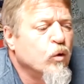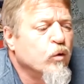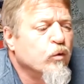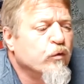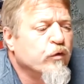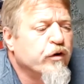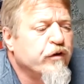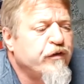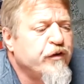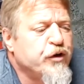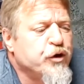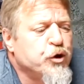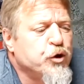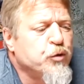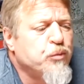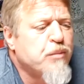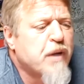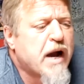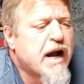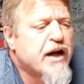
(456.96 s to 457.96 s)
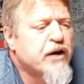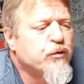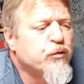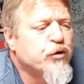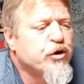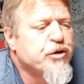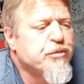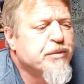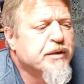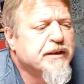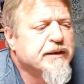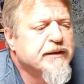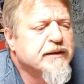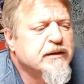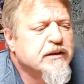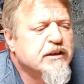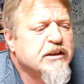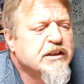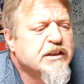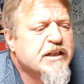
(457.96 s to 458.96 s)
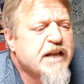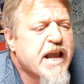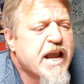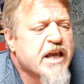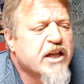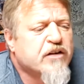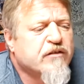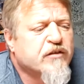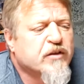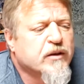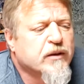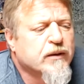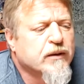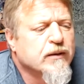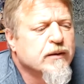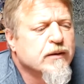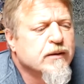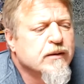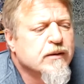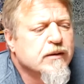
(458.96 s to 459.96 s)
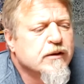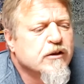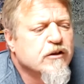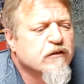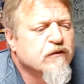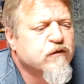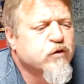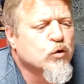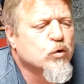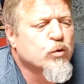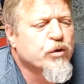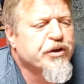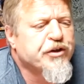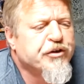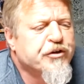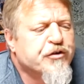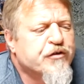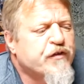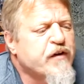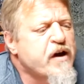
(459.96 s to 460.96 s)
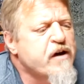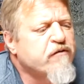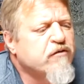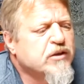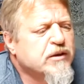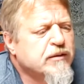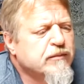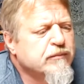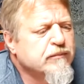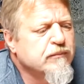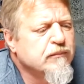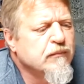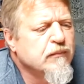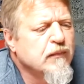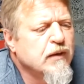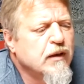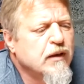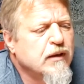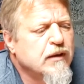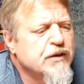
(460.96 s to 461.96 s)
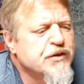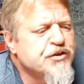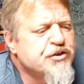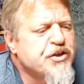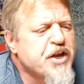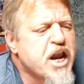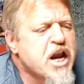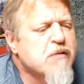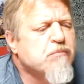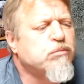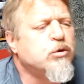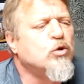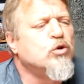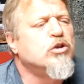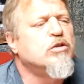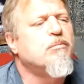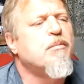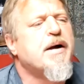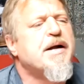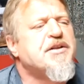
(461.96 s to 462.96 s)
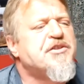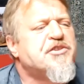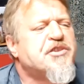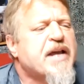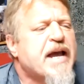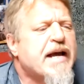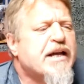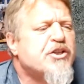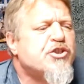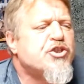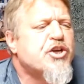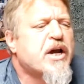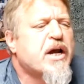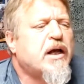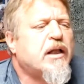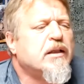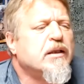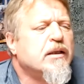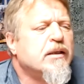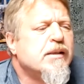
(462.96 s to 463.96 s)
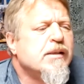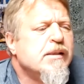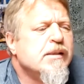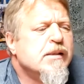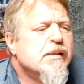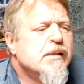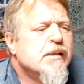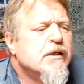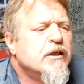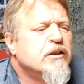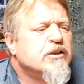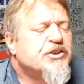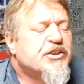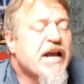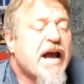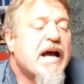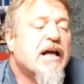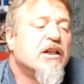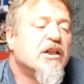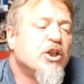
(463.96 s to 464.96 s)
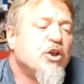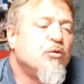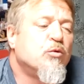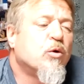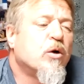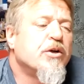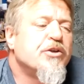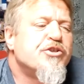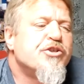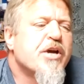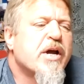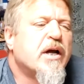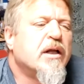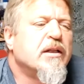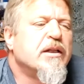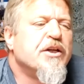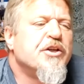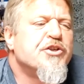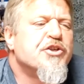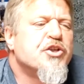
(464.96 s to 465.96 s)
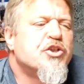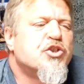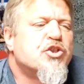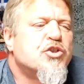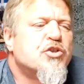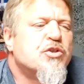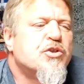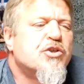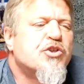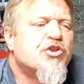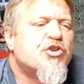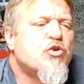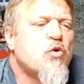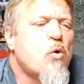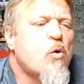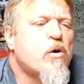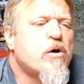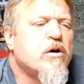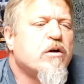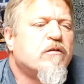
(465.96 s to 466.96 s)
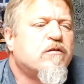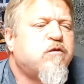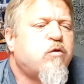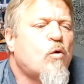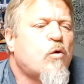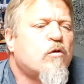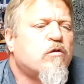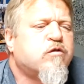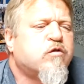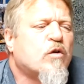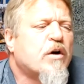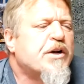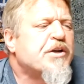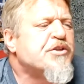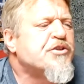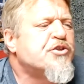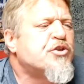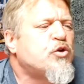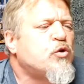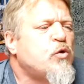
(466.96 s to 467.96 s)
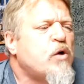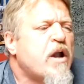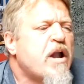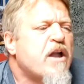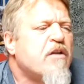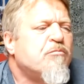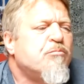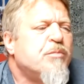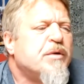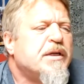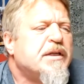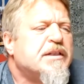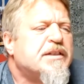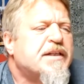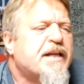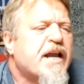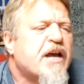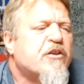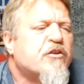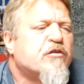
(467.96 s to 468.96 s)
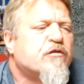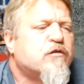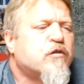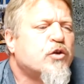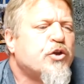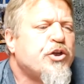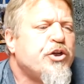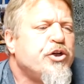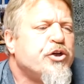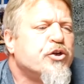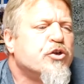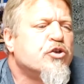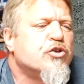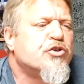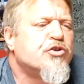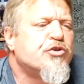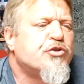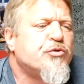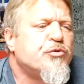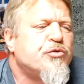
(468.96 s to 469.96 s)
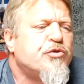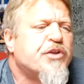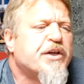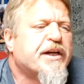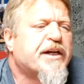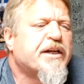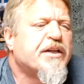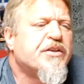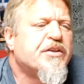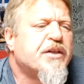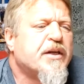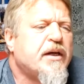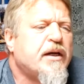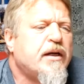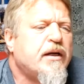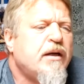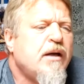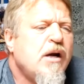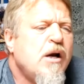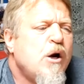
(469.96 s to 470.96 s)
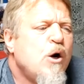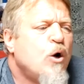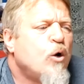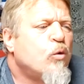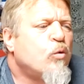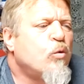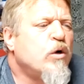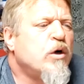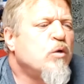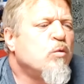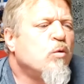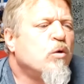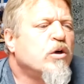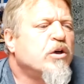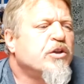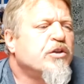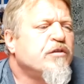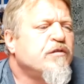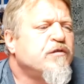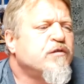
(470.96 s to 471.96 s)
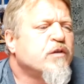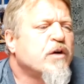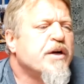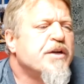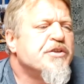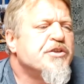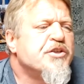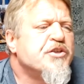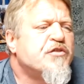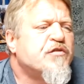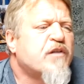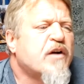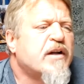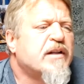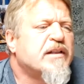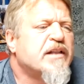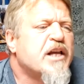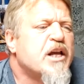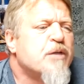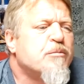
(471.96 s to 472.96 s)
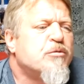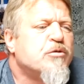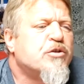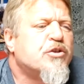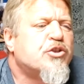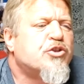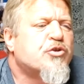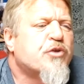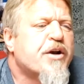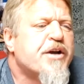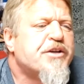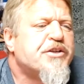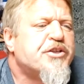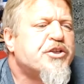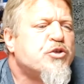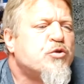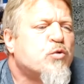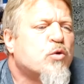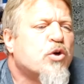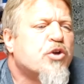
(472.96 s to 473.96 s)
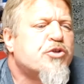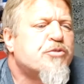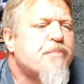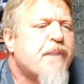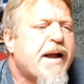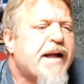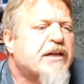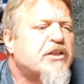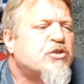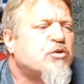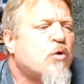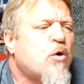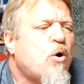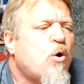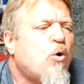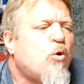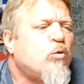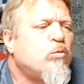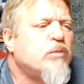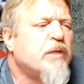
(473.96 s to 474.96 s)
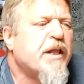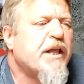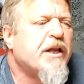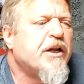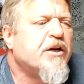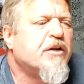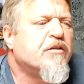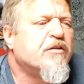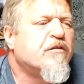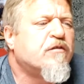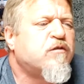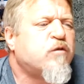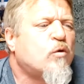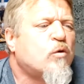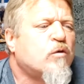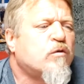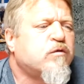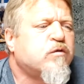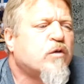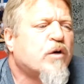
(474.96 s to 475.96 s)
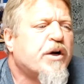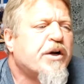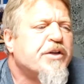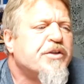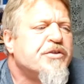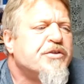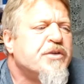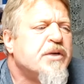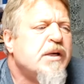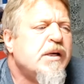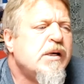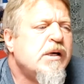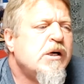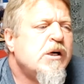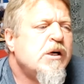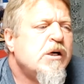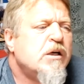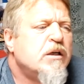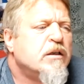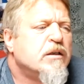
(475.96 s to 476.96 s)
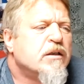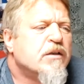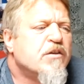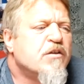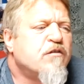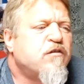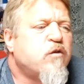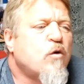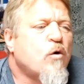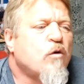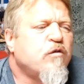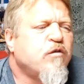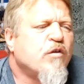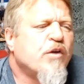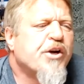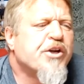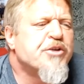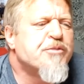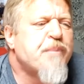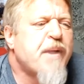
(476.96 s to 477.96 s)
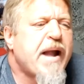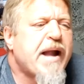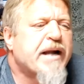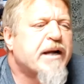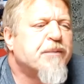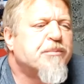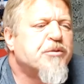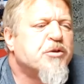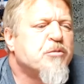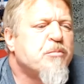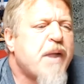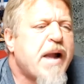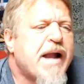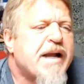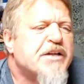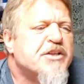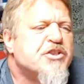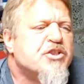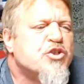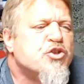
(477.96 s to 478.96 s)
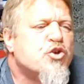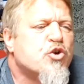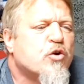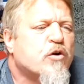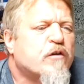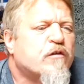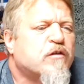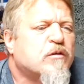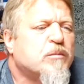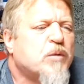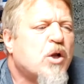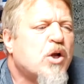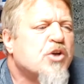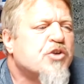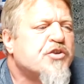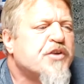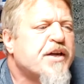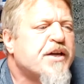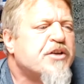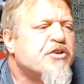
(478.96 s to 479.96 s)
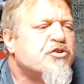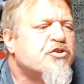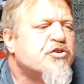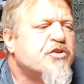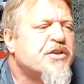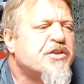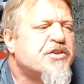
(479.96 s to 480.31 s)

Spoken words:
Reviewed by Reba Tanover for Reader's Favorite. Zamm by Scott Leroy Chally is a story of four friends who have been together for years through thick and thin. When one of the friends is finally able to trace his roots back to a homeland of the four friends pack up their bags and journey from Los Angeles to